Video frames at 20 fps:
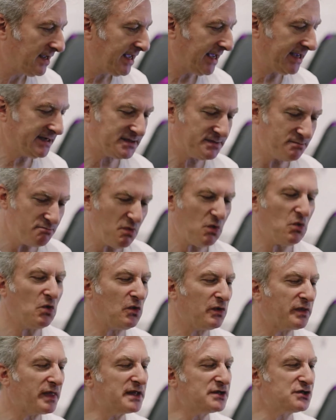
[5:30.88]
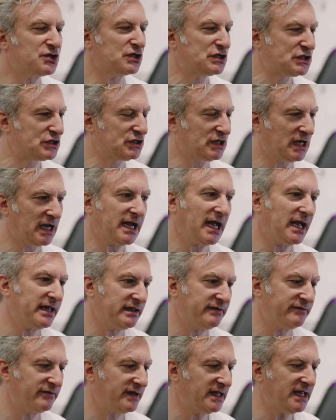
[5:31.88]
it's more than just a
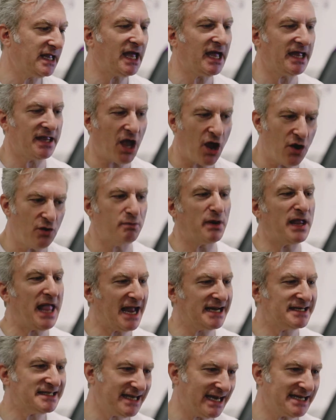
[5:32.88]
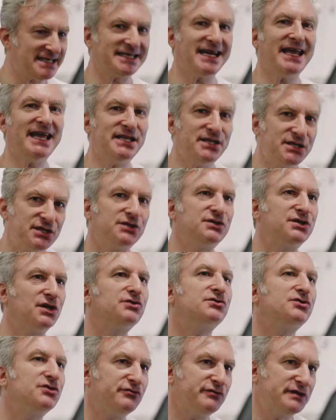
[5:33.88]
kind of an open access
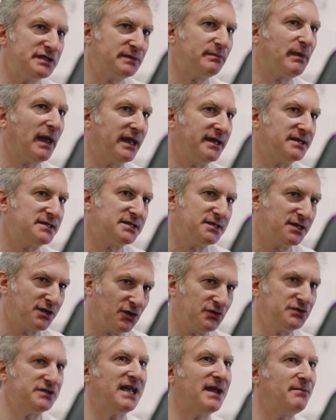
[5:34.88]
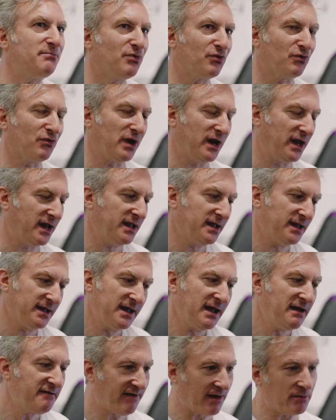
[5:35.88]
introductory space to contemporary
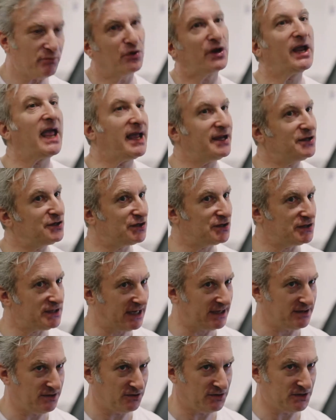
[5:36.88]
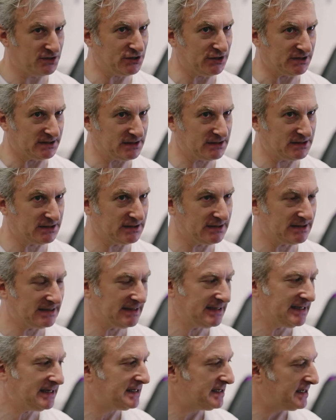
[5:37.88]
fabrication technologies.
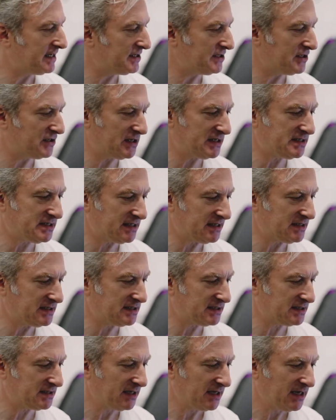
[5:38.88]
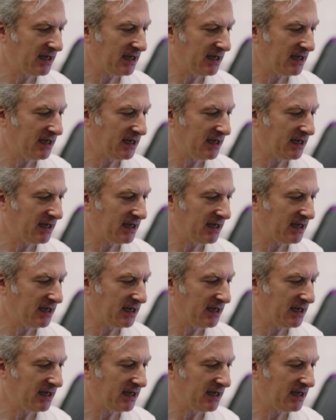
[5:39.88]
This is